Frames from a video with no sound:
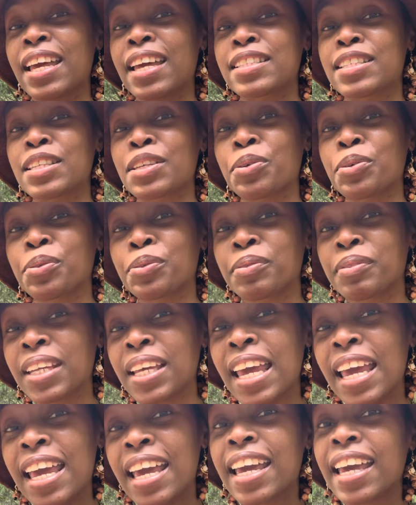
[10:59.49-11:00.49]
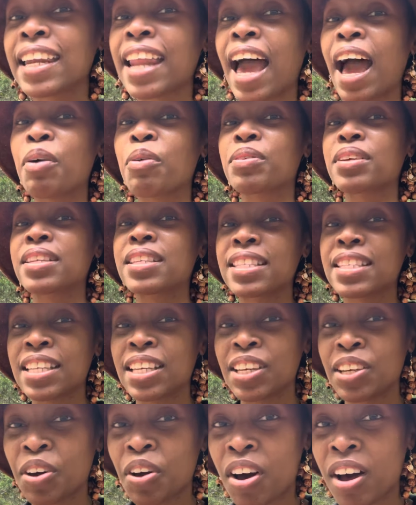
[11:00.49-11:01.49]
attuned, and I will
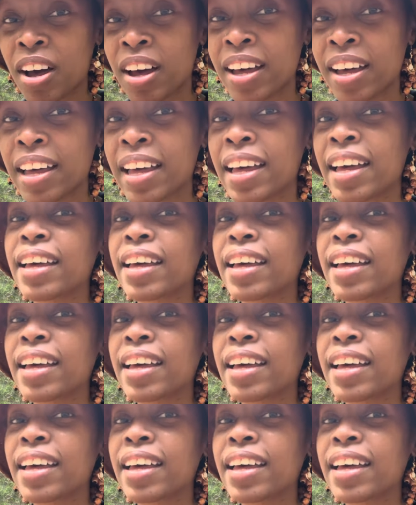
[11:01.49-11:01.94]
see y'all